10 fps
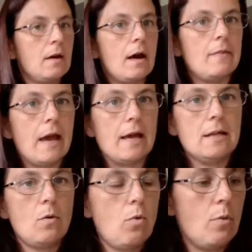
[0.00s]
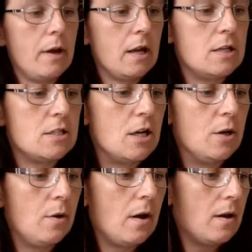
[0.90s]
And then what we're going to
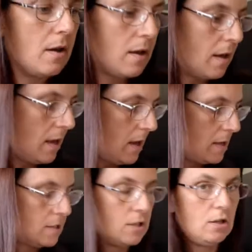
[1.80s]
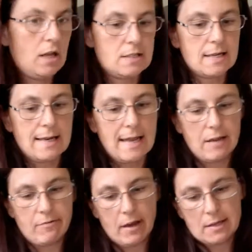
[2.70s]
do is we need to
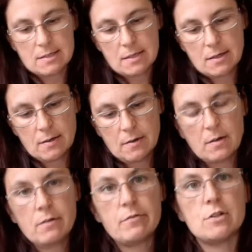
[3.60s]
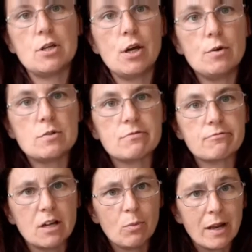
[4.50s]
leave it for 2 to
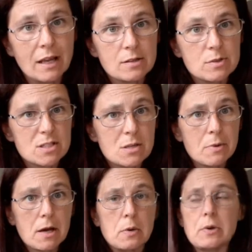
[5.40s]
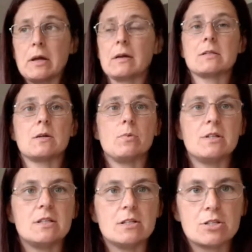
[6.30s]
3 weeks, which is a bit annoying because I
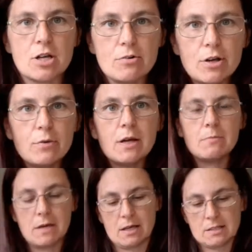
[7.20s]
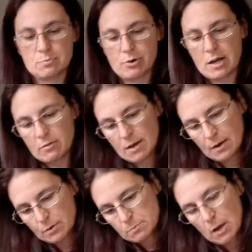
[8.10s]
wanted to show you it being sprayed
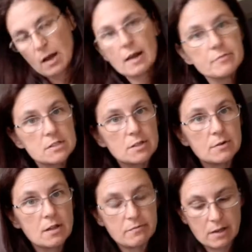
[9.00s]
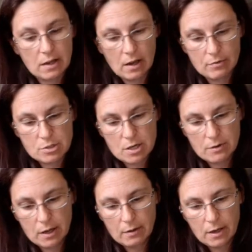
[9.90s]
around, but I'll have to do another video and
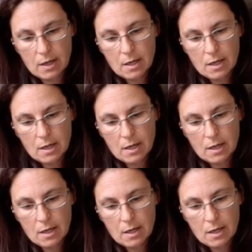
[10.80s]
show you.